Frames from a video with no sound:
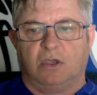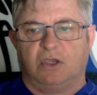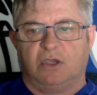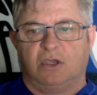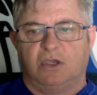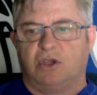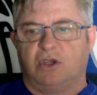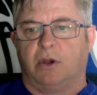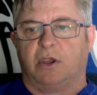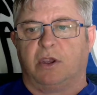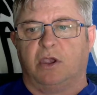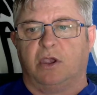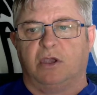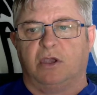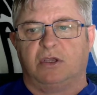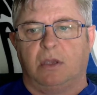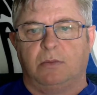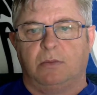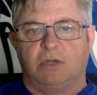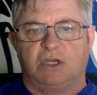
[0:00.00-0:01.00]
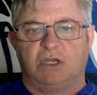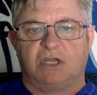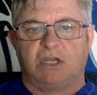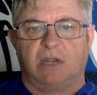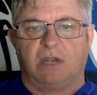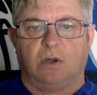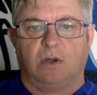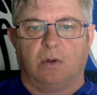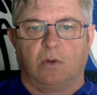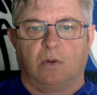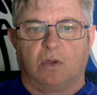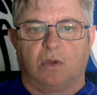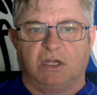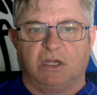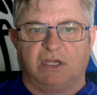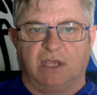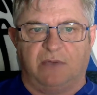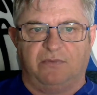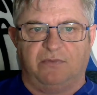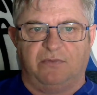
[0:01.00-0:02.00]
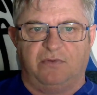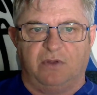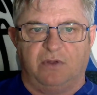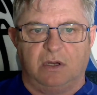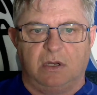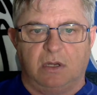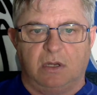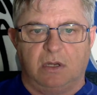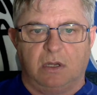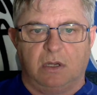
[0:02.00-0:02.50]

sorry guys, I'm just having a look at something.